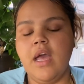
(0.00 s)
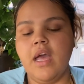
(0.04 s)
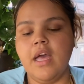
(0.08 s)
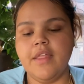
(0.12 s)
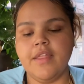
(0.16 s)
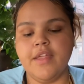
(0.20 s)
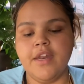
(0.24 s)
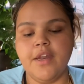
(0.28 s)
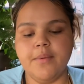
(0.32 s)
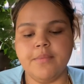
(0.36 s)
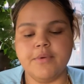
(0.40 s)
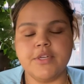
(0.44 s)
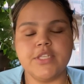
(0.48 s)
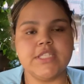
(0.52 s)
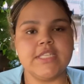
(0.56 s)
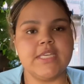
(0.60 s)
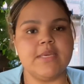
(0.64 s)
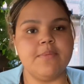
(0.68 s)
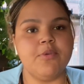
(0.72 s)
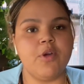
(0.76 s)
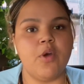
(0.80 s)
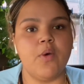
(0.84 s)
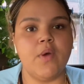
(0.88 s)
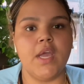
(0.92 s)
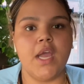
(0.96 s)
the numbers
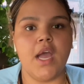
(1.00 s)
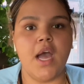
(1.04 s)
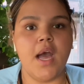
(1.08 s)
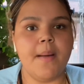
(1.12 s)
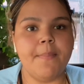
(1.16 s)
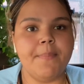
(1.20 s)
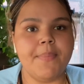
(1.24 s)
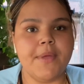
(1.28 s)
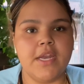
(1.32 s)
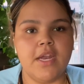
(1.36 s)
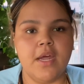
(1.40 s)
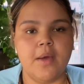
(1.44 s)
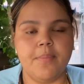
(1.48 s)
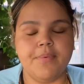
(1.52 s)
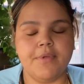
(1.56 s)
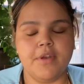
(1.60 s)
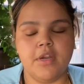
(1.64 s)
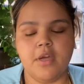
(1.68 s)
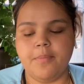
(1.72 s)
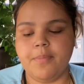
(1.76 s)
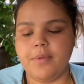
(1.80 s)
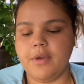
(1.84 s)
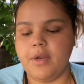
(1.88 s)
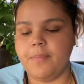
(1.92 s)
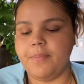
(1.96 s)
keep going up and up and
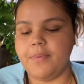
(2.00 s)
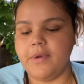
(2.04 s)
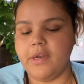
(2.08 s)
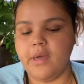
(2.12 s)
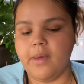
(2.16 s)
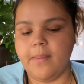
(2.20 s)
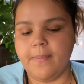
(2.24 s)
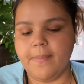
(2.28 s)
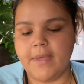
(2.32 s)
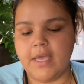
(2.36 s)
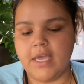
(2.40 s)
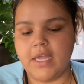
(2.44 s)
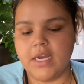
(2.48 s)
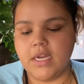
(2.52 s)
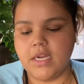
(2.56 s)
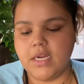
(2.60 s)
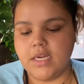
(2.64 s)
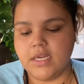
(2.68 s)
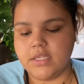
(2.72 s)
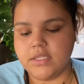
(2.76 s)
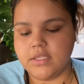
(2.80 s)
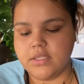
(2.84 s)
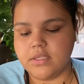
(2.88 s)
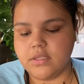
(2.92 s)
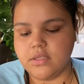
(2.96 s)
up and up and up, and it
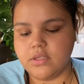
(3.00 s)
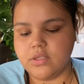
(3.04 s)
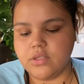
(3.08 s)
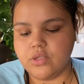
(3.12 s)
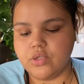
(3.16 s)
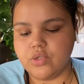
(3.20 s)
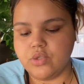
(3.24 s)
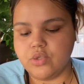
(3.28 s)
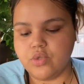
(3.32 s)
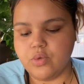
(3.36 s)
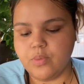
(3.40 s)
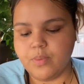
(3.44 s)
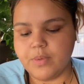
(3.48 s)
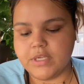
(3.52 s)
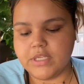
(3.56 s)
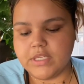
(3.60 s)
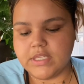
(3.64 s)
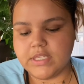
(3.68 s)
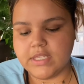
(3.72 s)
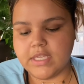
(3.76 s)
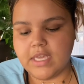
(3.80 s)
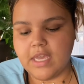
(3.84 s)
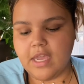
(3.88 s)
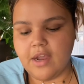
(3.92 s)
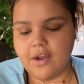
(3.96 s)
is super
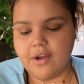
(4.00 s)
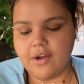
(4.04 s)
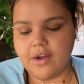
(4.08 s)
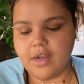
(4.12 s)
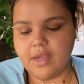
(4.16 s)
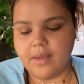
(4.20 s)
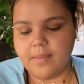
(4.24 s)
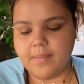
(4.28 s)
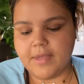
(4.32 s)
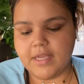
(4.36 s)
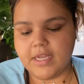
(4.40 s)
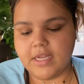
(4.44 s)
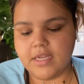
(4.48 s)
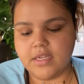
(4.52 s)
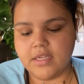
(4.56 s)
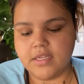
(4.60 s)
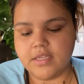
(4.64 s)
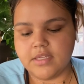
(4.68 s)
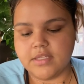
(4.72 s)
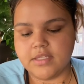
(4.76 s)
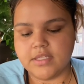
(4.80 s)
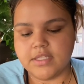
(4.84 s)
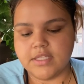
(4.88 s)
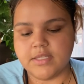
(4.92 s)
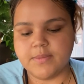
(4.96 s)
scary
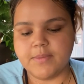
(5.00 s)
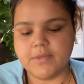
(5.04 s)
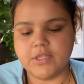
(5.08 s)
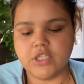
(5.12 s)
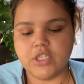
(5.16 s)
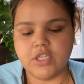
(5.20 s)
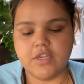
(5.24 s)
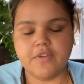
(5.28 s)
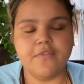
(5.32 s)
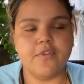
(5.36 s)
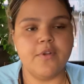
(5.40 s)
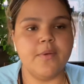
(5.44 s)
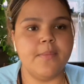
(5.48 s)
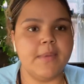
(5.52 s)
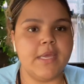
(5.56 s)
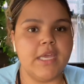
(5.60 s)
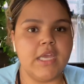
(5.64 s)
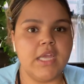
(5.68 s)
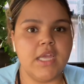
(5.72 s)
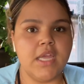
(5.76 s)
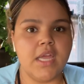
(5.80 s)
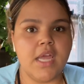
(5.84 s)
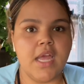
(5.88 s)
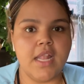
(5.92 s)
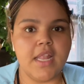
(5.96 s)
because especially for
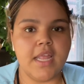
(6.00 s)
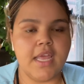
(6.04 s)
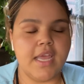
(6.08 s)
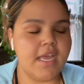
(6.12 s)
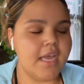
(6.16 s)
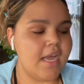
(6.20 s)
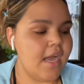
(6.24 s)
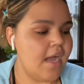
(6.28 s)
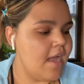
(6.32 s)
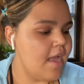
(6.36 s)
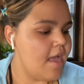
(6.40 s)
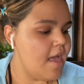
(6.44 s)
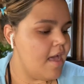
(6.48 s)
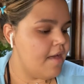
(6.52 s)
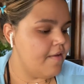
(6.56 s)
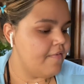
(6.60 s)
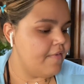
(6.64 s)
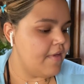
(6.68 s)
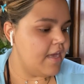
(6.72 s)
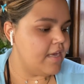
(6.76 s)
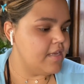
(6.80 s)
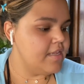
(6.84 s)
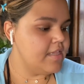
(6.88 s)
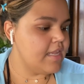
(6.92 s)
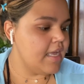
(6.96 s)
me, like I
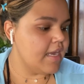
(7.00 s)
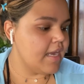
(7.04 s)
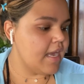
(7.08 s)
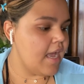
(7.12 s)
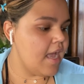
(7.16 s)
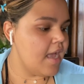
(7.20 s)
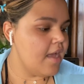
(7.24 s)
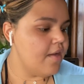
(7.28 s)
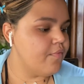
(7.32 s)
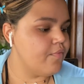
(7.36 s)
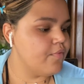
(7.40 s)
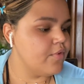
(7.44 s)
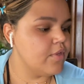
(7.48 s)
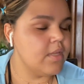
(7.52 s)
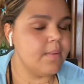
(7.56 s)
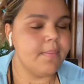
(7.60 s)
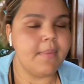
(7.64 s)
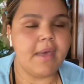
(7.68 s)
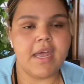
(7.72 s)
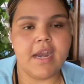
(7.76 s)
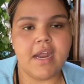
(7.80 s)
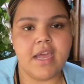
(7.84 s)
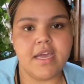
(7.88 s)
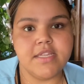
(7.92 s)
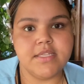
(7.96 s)
have really
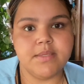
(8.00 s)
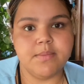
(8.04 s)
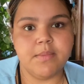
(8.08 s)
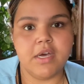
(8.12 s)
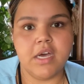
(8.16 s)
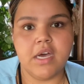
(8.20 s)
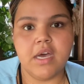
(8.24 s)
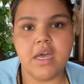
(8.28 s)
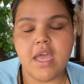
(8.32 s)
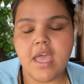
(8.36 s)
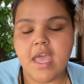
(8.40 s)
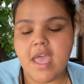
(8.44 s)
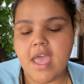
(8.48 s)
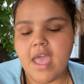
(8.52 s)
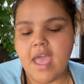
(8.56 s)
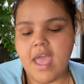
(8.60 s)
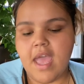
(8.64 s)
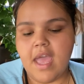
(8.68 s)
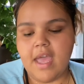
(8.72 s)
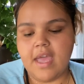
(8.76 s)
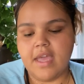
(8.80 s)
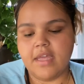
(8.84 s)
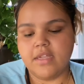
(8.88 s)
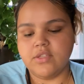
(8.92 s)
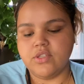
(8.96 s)
bad asthma,
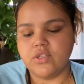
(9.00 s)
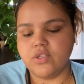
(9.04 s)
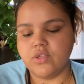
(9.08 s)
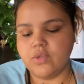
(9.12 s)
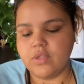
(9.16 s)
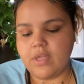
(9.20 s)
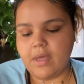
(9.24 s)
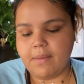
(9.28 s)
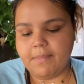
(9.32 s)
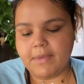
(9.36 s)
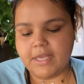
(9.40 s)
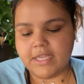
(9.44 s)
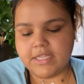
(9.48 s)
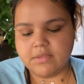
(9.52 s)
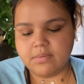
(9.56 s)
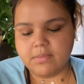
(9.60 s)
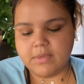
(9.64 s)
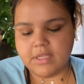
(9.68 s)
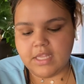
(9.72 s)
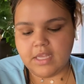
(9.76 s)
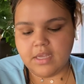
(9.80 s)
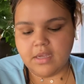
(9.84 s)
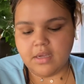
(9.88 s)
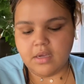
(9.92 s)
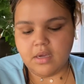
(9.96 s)
and so that makes me
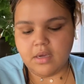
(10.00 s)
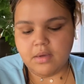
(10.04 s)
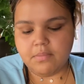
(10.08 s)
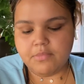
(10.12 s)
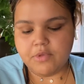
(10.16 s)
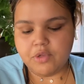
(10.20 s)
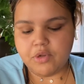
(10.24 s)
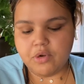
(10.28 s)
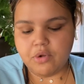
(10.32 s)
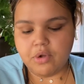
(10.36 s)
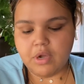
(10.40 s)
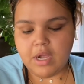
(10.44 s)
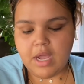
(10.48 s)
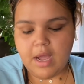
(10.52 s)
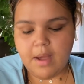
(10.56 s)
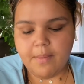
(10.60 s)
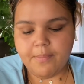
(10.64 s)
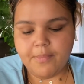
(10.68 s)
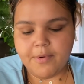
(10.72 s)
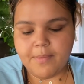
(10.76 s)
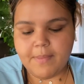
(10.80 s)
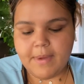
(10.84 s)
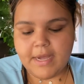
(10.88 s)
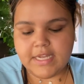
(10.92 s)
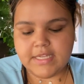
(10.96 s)
like
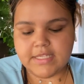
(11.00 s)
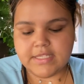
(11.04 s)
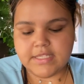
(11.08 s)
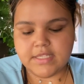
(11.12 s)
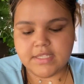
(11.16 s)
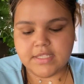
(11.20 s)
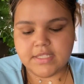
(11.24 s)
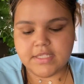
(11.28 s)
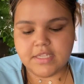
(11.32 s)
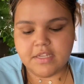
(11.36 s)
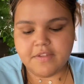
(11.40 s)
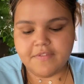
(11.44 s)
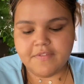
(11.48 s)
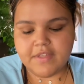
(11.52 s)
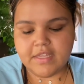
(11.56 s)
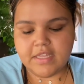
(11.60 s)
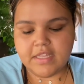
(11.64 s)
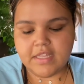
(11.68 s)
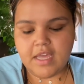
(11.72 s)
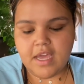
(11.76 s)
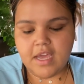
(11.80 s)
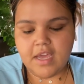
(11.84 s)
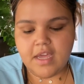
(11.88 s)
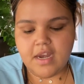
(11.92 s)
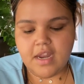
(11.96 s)
immunocompromised and stuff like
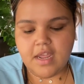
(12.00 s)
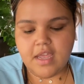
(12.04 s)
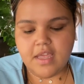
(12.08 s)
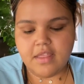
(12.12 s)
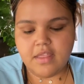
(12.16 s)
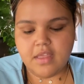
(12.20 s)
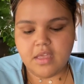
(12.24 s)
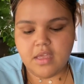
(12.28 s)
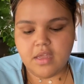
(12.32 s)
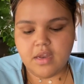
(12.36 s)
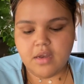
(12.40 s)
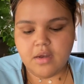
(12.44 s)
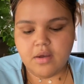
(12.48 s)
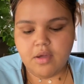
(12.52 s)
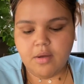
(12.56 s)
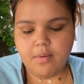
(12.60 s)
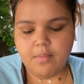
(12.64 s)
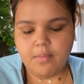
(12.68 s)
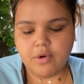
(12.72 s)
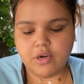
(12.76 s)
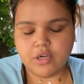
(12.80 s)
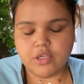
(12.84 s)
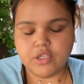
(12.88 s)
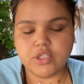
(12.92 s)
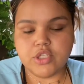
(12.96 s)
that. And then
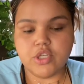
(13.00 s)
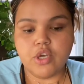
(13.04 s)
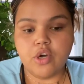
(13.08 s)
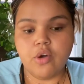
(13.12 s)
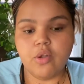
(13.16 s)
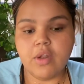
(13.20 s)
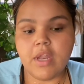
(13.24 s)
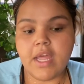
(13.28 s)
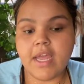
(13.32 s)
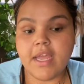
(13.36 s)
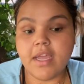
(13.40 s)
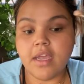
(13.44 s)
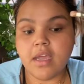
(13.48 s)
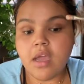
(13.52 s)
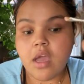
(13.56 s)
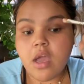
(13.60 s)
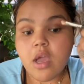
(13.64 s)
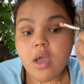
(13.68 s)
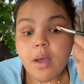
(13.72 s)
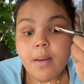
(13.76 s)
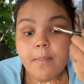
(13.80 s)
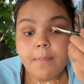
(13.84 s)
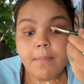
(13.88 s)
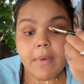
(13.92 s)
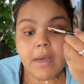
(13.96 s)
more so, like,
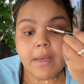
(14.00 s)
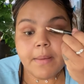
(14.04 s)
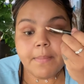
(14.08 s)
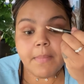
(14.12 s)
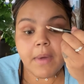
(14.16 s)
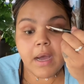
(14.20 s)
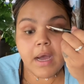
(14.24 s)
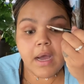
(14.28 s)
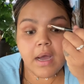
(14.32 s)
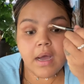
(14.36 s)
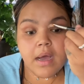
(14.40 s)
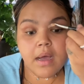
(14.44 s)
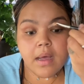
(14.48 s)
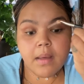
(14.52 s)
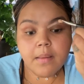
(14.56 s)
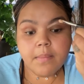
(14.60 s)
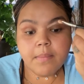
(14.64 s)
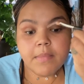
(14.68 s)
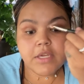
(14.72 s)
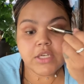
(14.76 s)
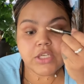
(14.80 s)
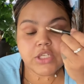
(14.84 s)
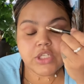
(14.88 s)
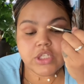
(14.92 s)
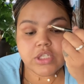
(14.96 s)
my
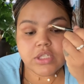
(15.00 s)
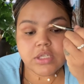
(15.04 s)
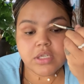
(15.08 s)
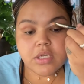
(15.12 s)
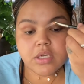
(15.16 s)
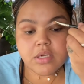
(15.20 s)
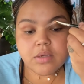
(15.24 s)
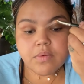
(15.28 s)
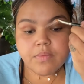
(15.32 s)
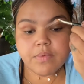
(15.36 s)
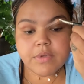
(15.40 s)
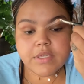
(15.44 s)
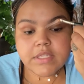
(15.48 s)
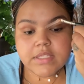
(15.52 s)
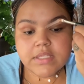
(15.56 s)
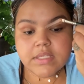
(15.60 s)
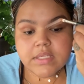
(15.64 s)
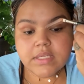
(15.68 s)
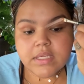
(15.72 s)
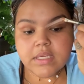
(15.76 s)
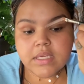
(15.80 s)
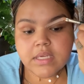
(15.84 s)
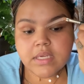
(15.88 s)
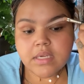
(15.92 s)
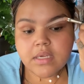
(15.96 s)
mom, she
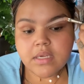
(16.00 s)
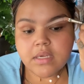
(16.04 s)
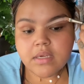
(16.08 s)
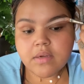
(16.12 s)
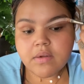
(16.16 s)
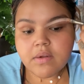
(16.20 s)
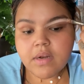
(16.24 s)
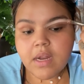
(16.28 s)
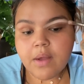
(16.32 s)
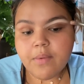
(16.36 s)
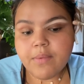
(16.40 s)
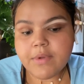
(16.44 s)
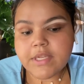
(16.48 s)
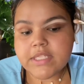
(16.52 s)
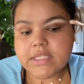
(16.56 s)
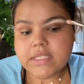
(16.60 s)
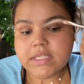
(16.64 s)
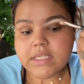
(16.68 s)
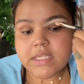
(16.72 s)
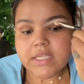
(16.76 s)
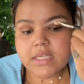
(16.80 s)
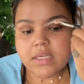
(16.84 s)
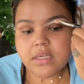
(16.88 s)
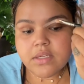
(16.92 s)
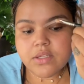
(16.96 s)
recently, not
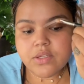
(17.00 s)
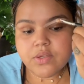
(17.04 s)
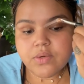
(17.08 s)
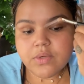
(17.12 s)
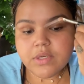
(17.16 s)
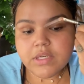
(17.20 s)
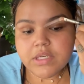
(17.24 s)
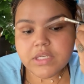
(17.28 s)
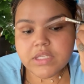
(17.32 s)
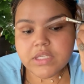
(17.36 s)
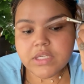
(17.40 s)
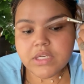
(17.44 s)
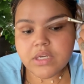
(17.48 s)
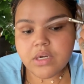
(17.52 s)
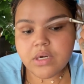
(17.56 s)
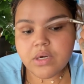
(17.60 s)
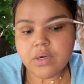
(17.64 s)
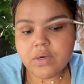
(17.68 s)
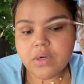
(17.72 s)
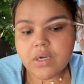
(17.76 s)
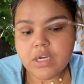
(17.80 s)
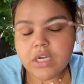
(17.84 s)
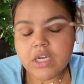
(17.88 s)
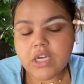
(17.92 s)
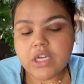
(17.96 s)
recently, like 2 years
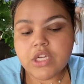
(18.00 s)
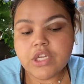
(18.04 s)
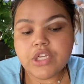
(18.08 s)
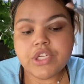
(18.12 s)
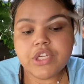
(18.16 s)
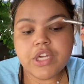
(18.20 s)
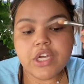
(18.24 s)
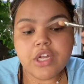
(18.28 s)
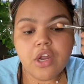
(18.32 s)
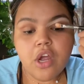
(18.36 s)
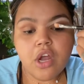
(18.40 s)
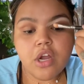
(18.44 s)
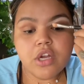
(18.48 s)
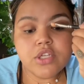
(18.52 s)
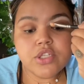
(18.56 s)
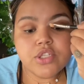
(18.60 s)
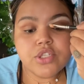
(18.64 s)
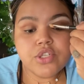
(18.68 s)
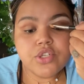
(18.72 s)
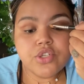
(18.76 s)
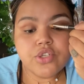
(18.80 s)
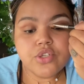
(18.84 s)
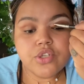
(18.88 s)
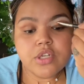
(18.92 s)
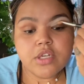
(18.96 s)
ago, she had heart
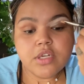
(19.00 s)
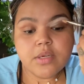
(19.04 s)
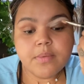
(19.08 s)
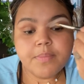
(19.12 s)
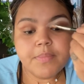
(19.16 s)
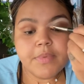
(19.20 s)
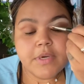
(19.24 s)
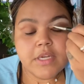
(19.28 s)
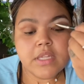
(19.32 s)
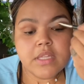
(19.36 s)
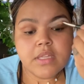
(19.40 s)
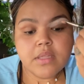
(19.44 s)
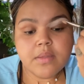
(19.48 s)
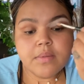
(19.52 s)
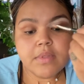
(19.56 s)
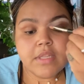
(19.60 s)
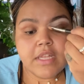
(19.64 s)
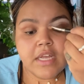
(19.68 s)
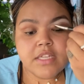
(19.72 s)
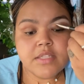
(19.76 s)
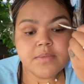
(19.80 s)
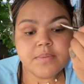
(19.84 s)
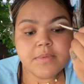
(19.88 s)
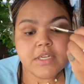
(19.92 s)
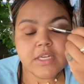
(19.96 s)
surgery, but
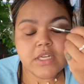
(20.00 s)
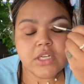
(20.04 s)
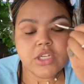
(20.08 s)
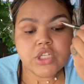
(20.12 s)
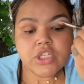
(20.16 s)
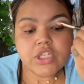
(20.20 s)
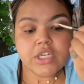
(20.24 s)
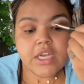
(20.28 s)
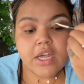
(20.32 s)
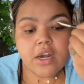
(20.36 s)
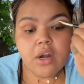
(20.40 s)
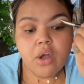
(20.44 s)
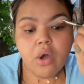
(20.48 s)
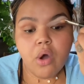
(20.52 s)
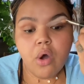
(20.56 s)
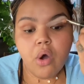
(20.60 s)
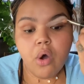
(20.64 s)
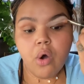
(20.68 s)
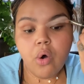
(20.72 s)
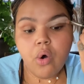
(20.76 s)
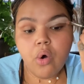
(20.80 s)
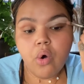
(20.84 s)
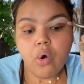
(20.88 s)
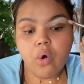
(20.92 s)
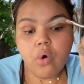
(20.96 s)
that's because she had a
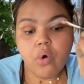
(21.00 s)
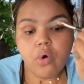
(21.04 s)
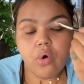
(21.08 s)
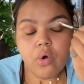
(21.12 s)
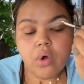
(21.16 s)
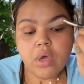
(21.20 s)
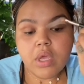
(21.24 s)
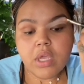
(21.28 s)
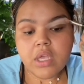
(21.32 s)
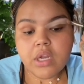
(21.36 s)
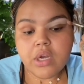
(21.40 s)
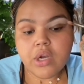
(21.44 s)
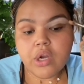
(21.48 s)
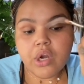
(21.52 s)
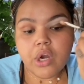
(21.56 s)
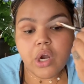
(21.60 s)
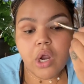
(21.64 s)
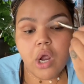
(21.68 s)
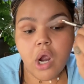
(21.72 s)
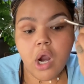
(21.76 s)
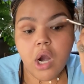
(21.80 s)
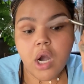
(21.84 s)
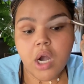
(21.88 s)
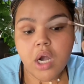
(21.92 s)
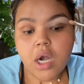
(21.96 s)
hole in her
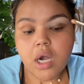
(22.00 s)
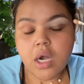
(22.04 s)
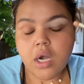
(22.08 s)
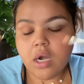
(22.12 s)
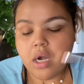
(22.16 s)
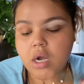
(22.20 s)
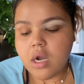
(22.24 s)
heart,